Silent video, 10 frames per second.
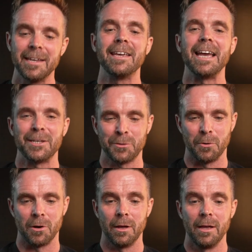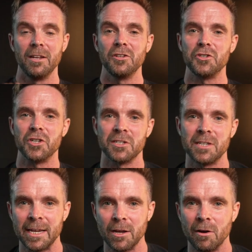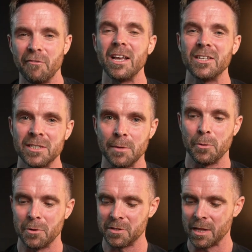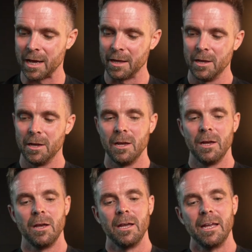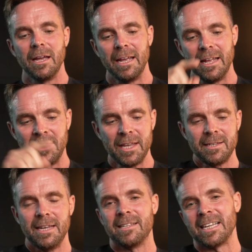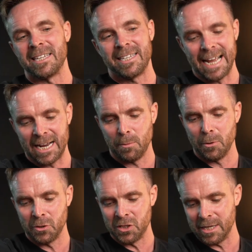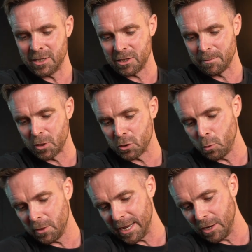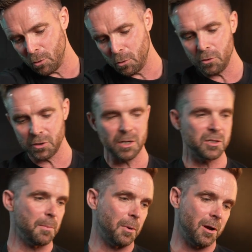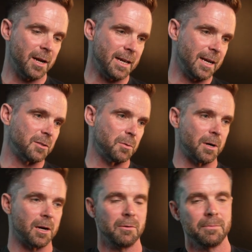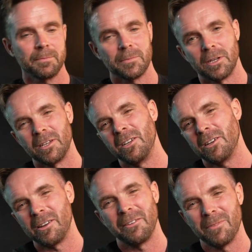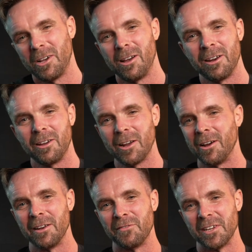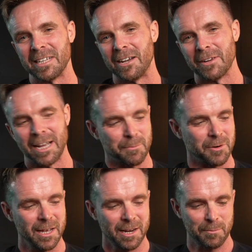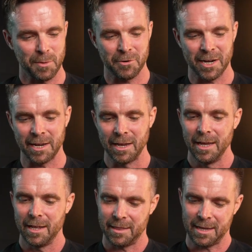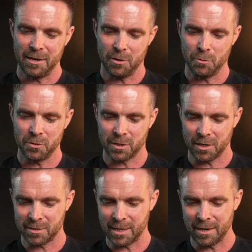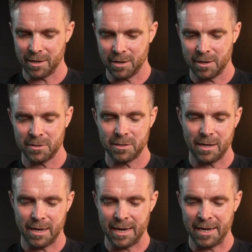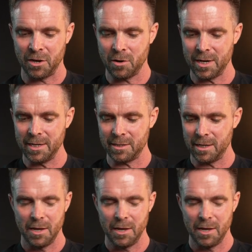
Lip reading: Guess what? Just take it off. It's simple as that. This is a stackable system because what they also supplied as well, you know, I like hiding things out of camera. Let me bring it in. They also sent us a nice